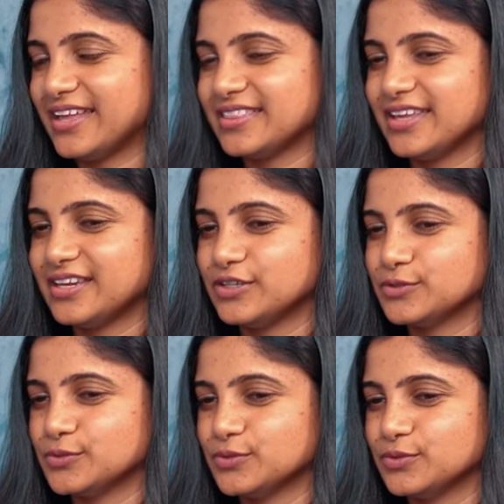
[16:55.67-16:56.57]
and then
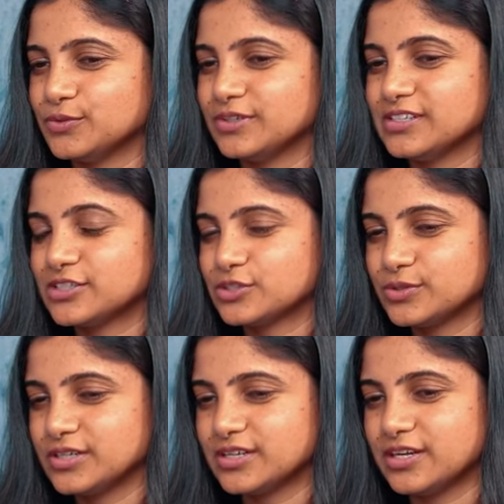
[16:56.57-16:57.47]
you listen
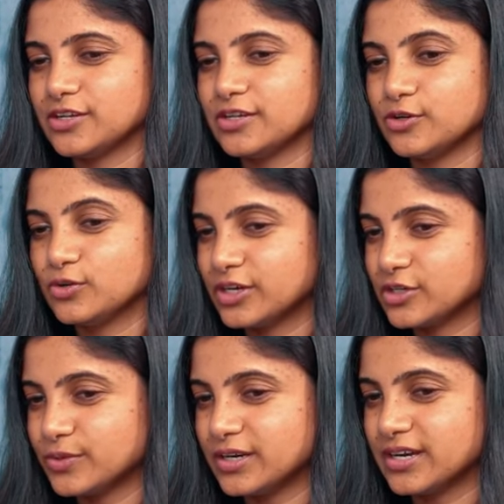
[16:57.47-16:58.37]
to it and then you look
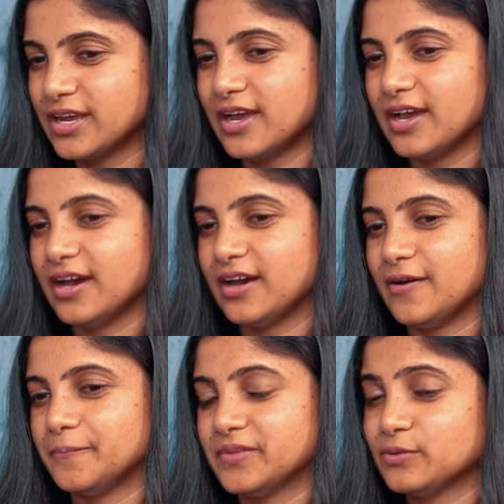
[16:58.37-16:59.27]
into it
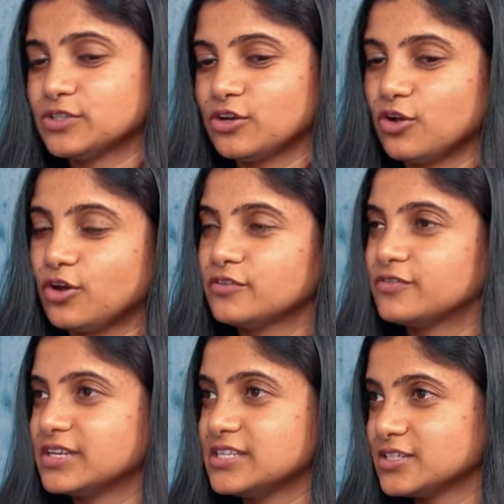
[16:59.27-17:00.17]
um, there was a lot
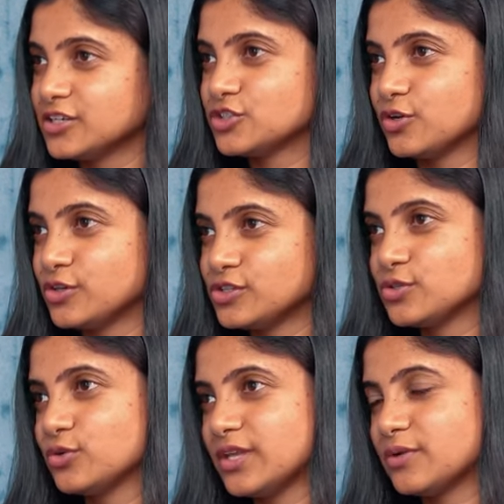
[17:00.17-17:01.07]
of research
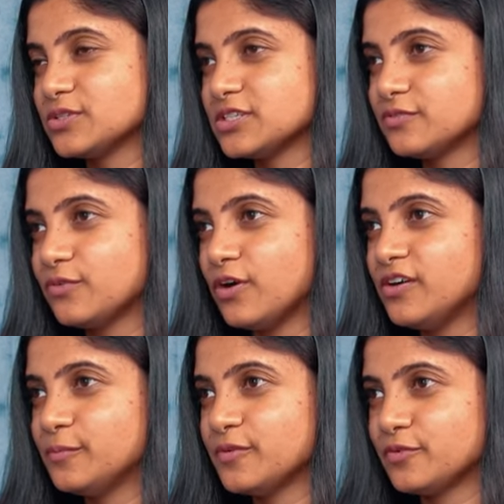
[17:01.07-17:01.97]
also that was
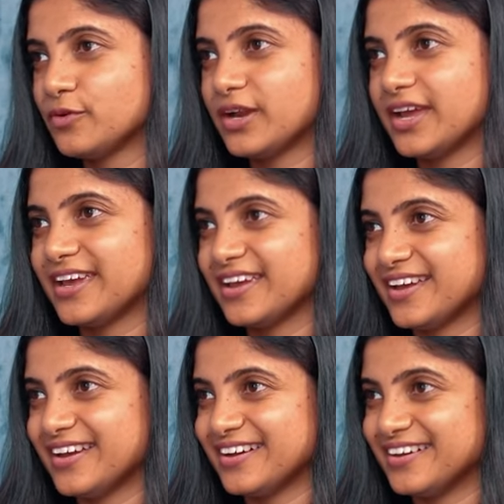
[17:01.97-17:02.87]
involved before i
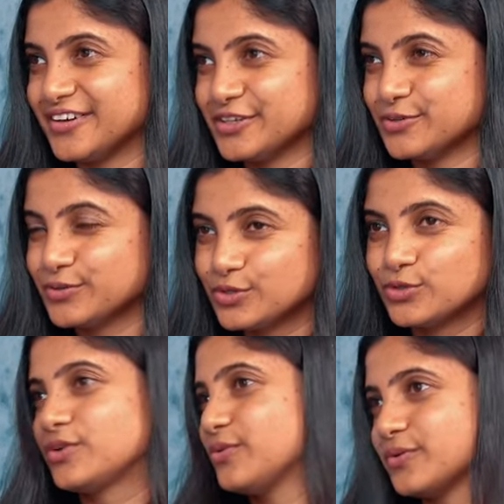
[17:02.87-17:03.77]
uh, you know took